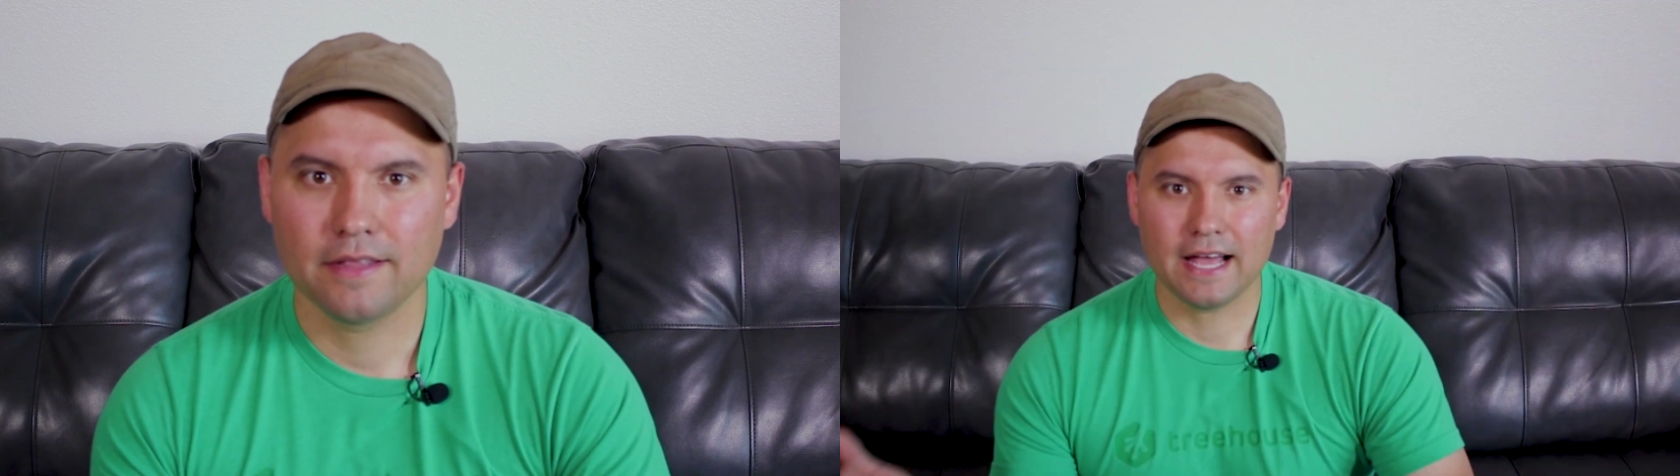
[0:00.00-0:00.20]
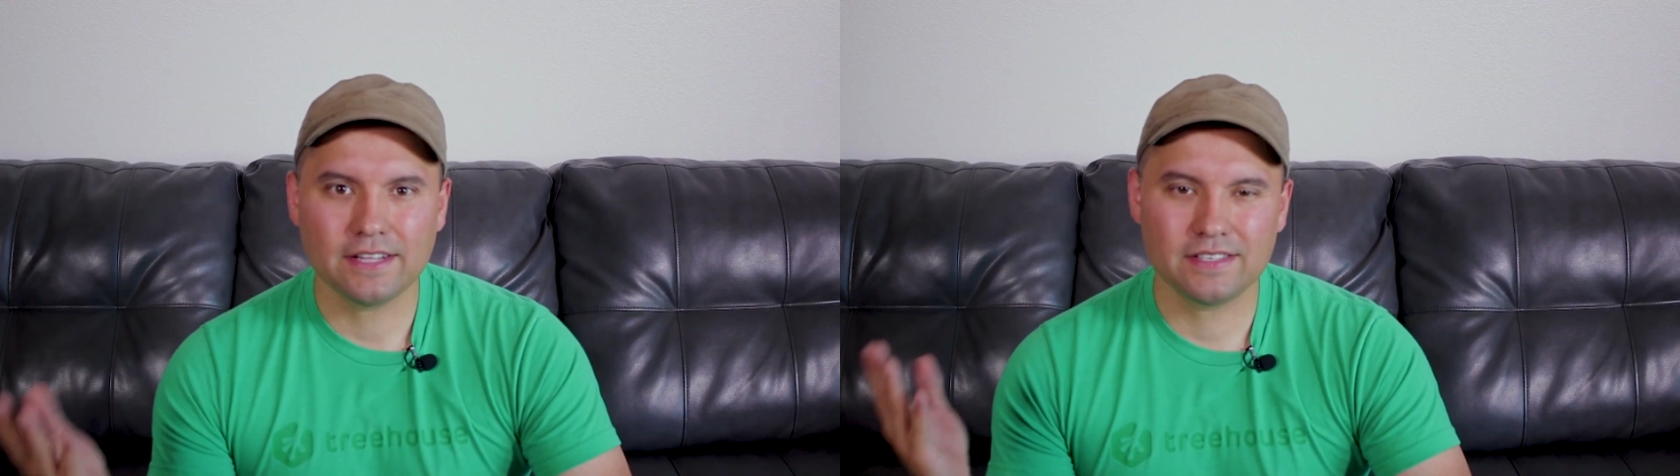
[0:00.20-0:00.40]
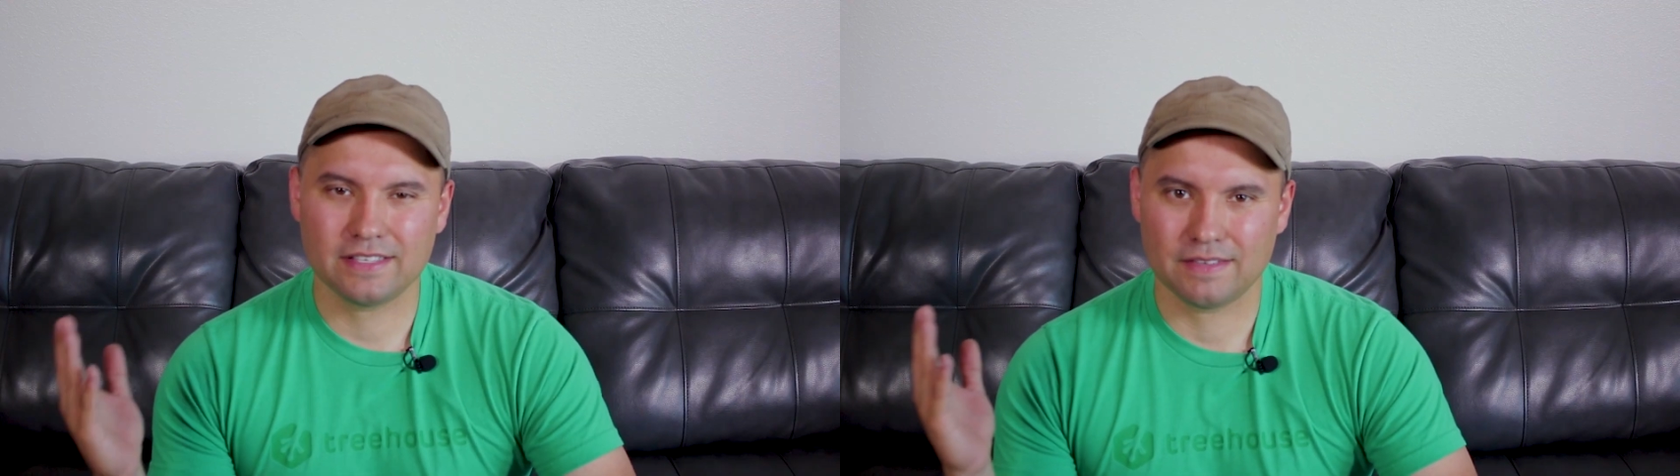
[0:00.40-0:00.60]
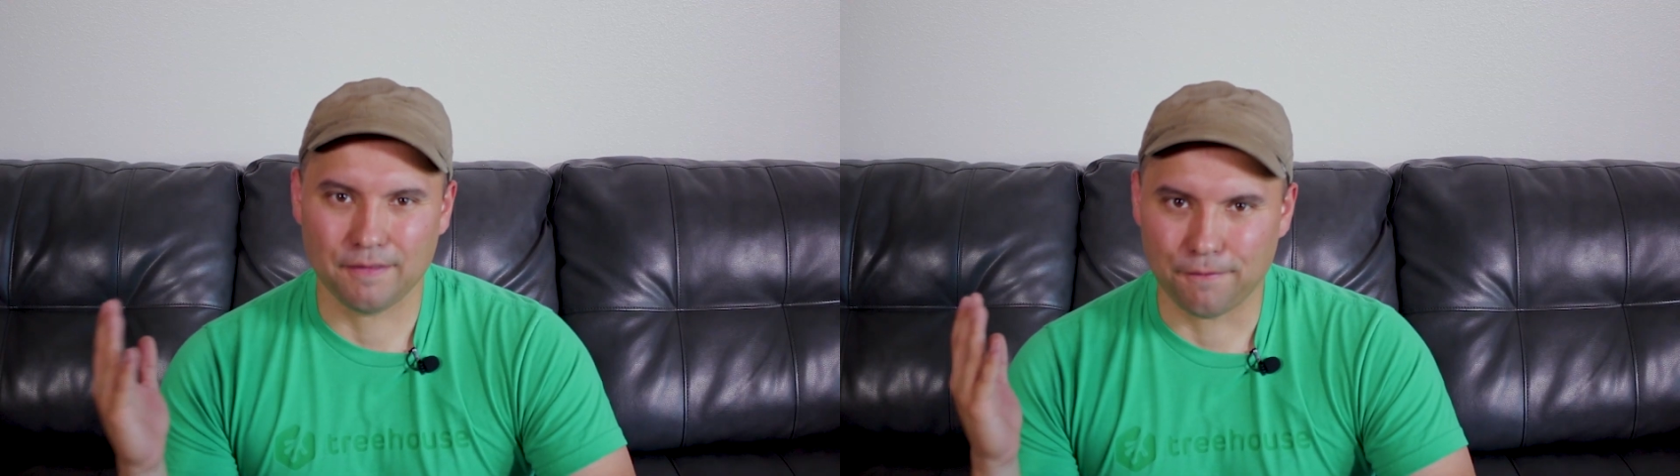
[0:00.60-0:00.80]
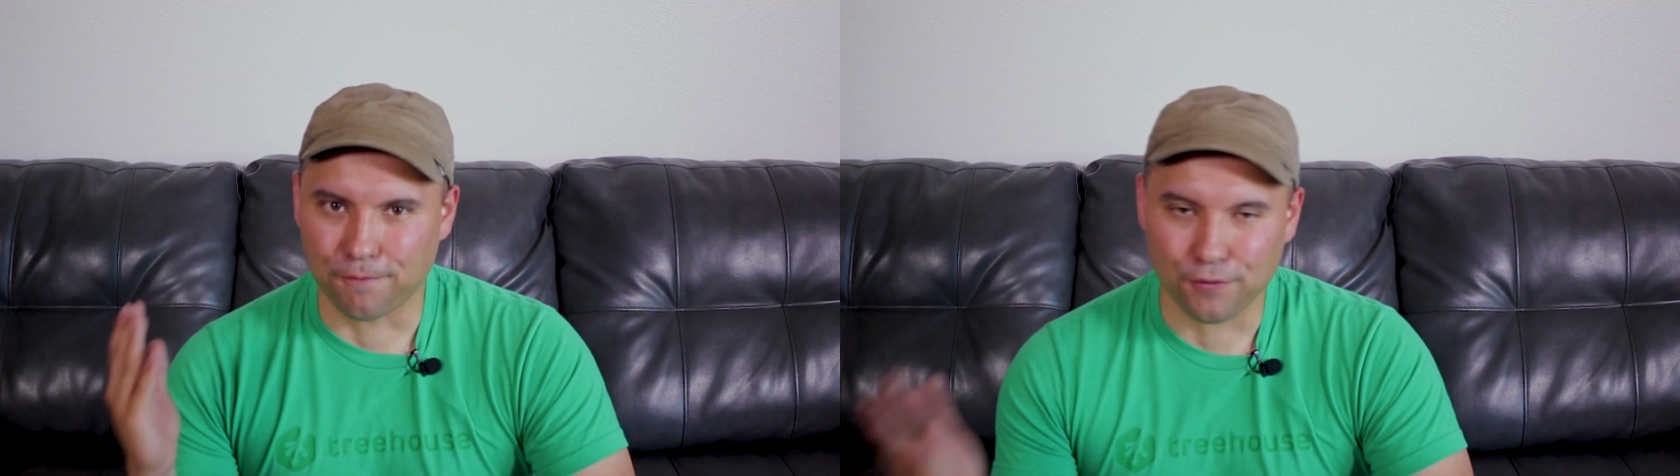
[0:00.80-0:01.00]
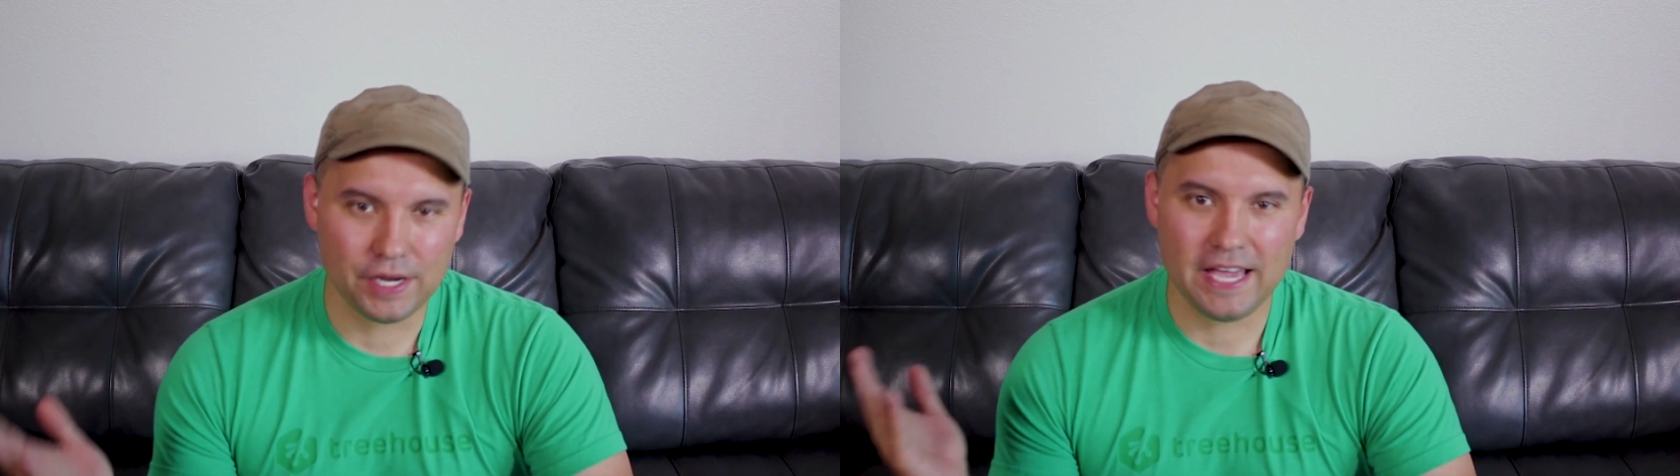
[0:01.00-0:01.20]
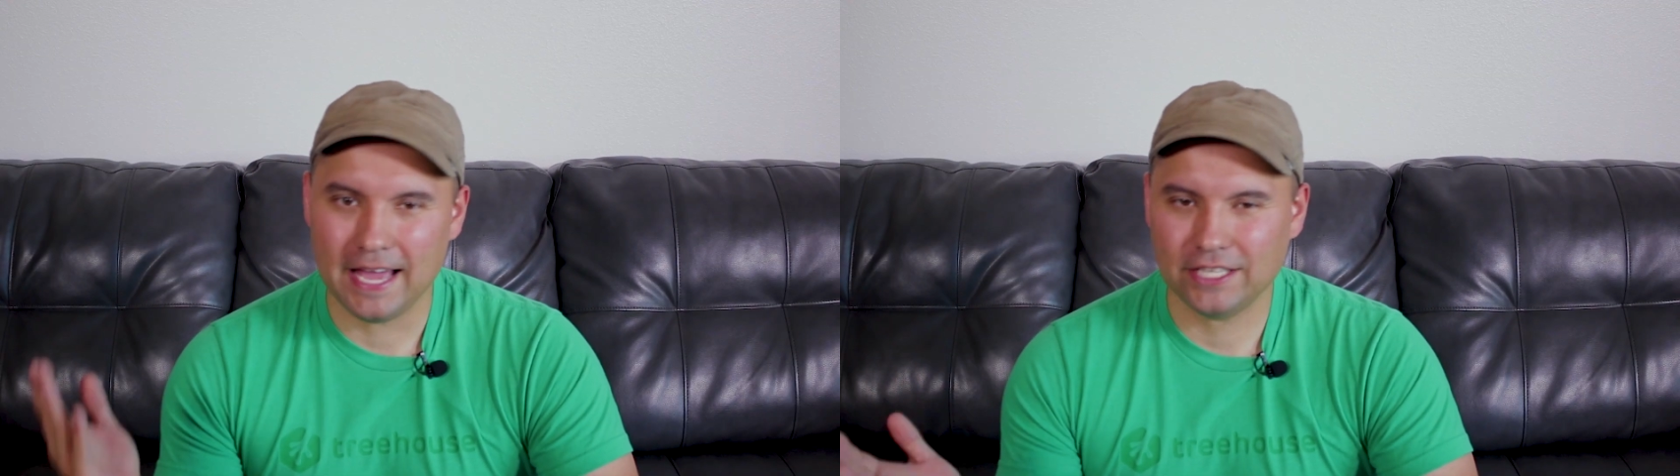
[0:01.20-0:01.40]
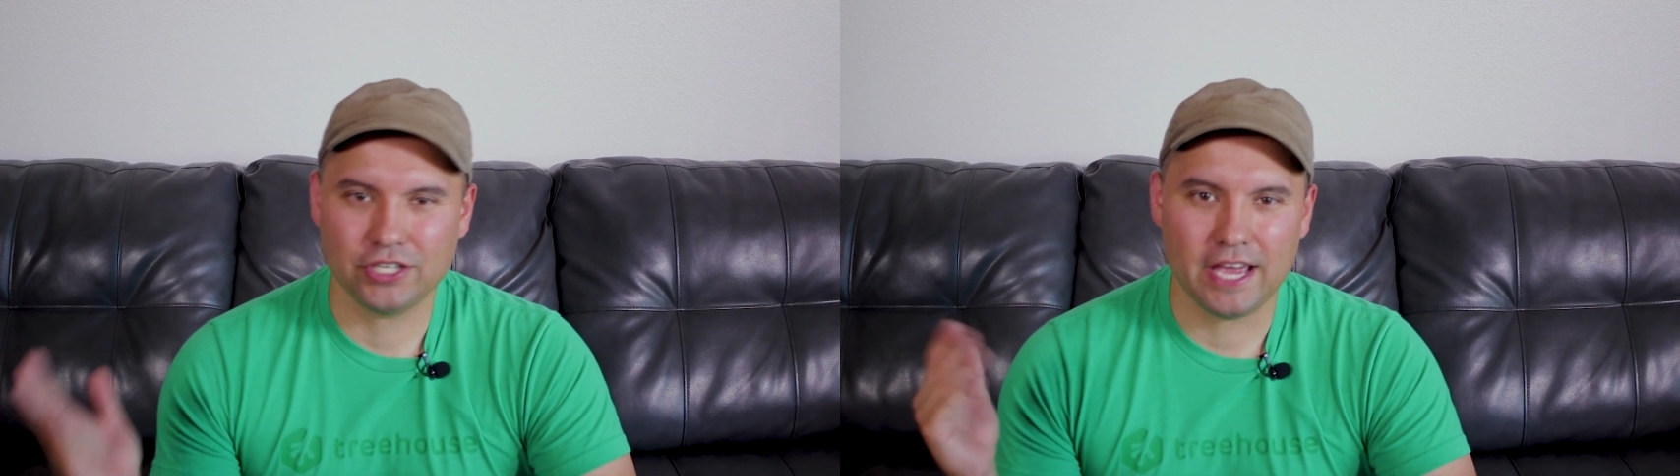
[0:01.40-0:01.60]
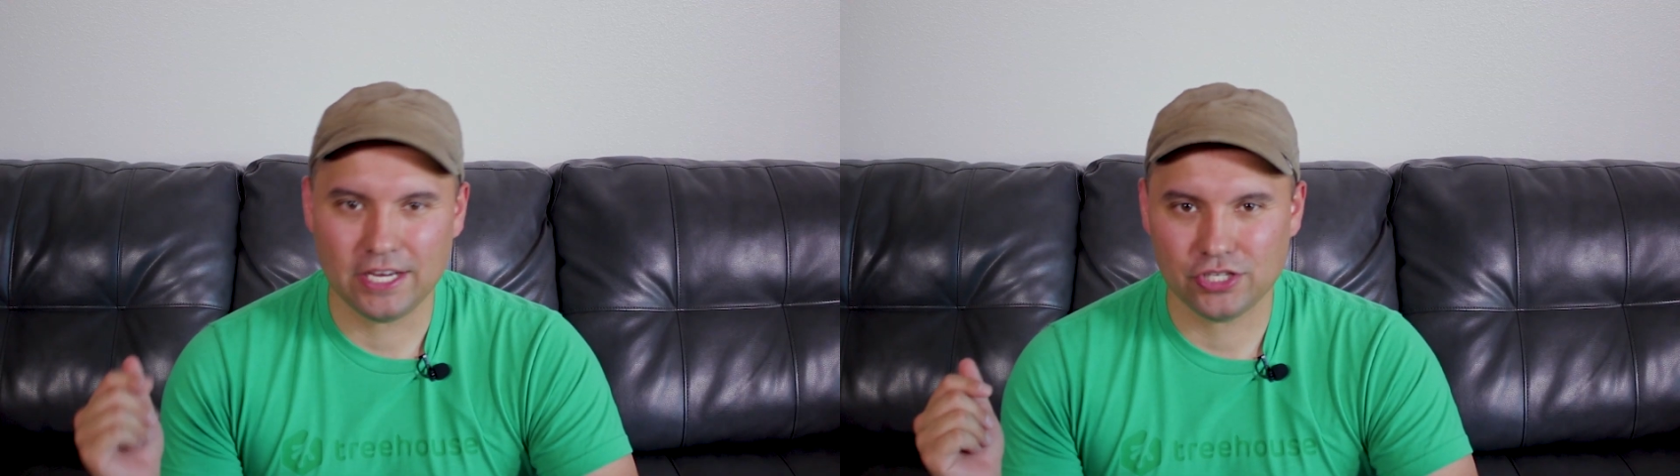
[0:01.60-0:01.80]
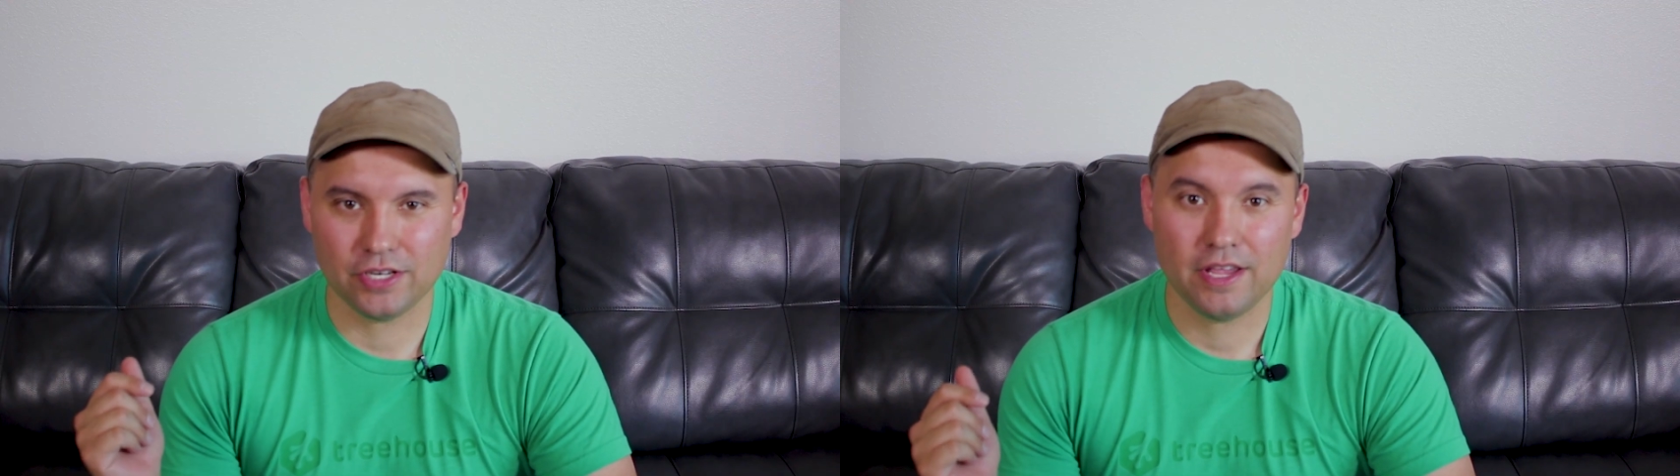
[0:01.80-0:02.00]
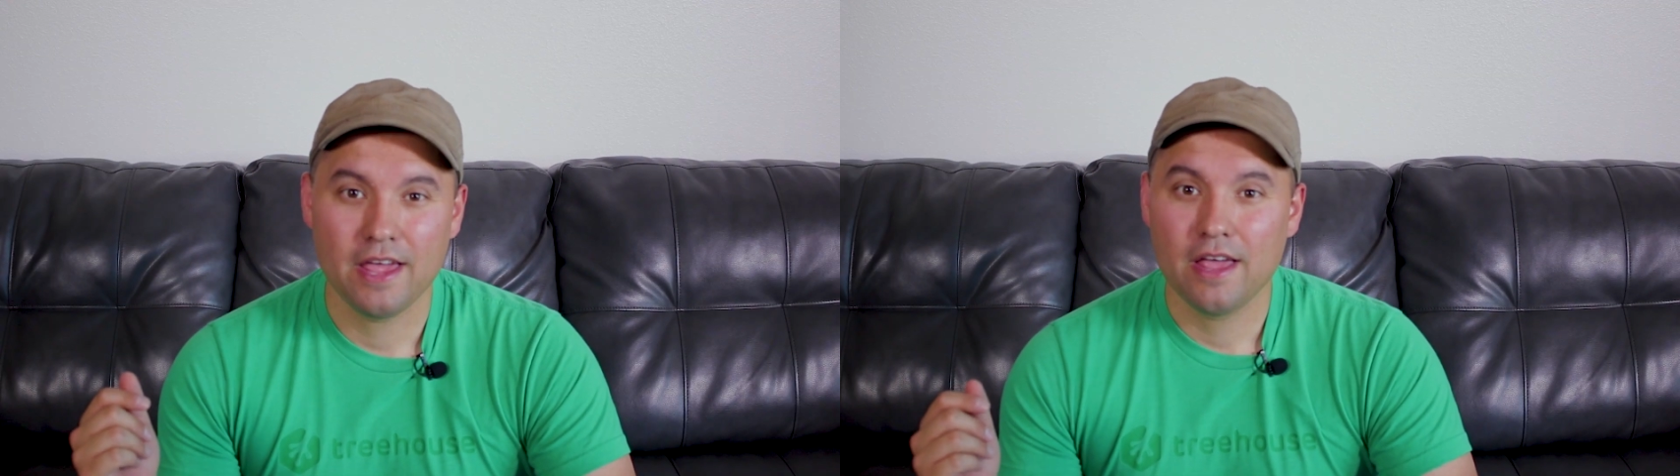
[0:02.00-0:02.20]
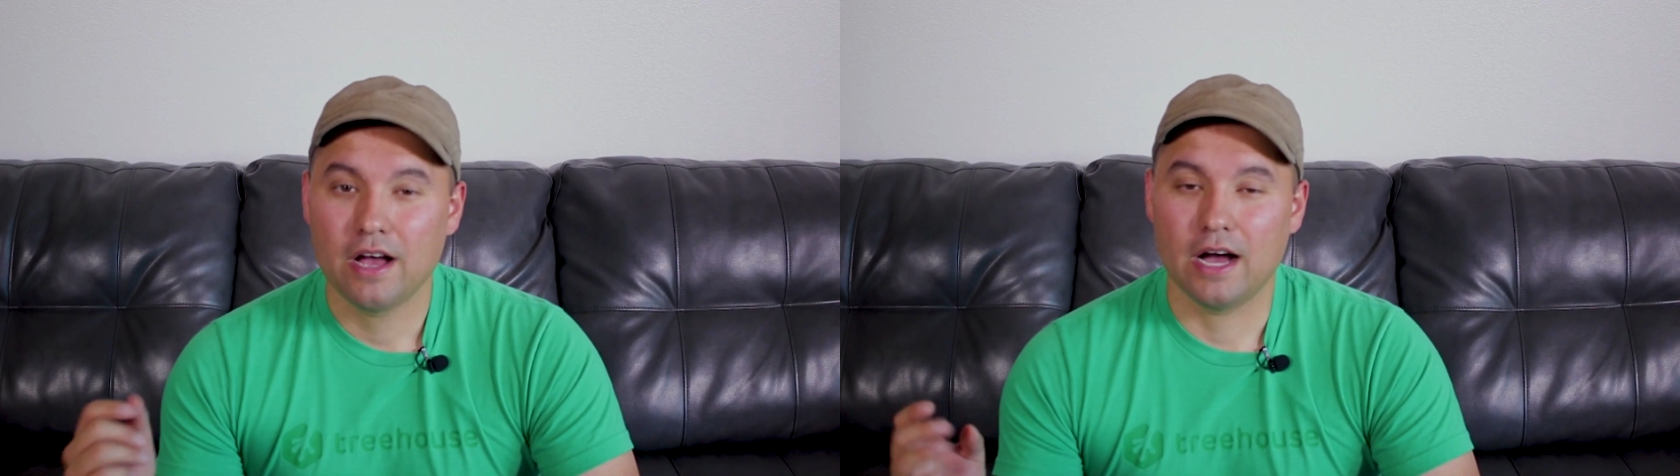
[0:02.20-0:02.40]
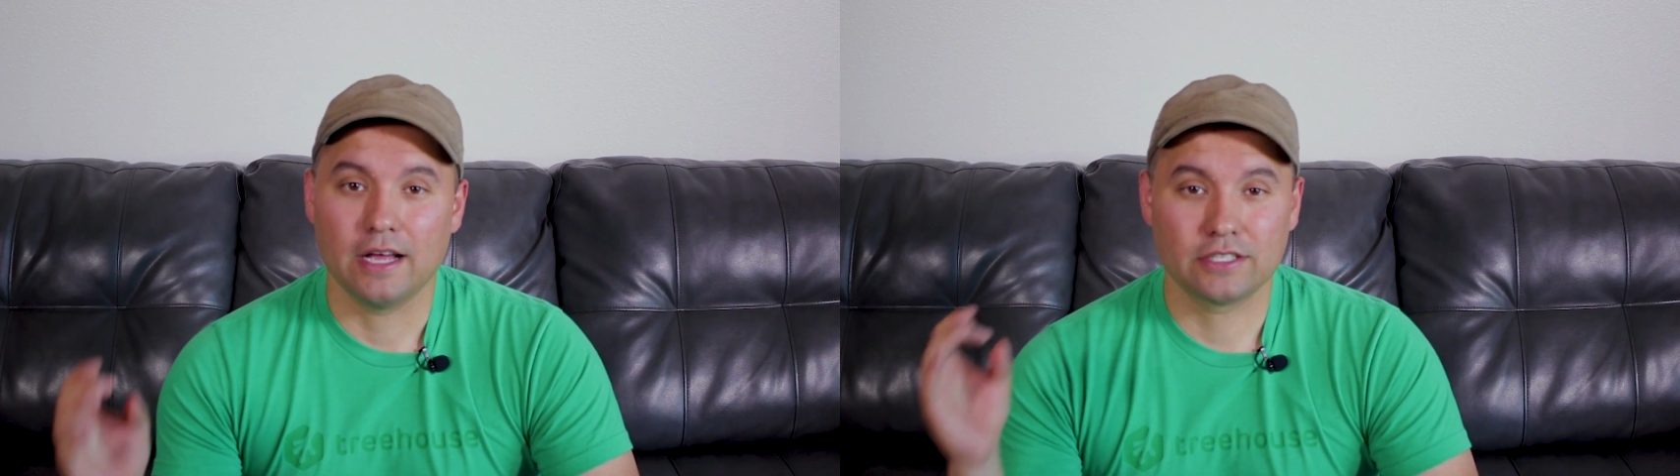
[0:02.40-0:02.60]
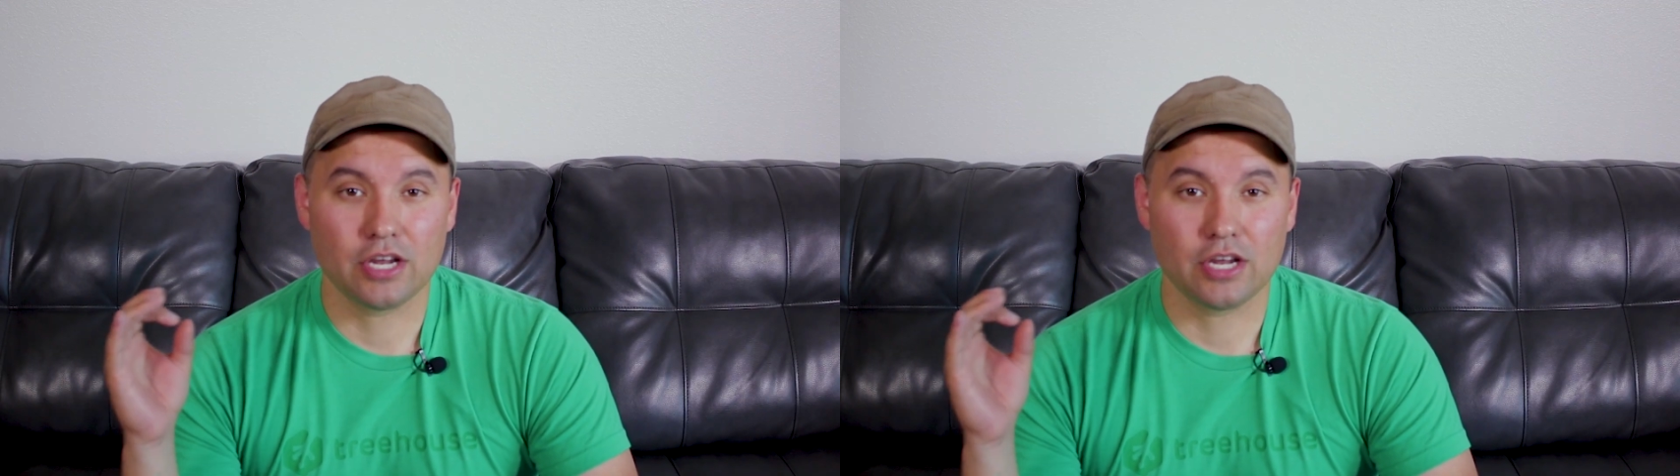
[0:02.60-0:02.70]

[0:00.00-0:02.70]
That's free education uh,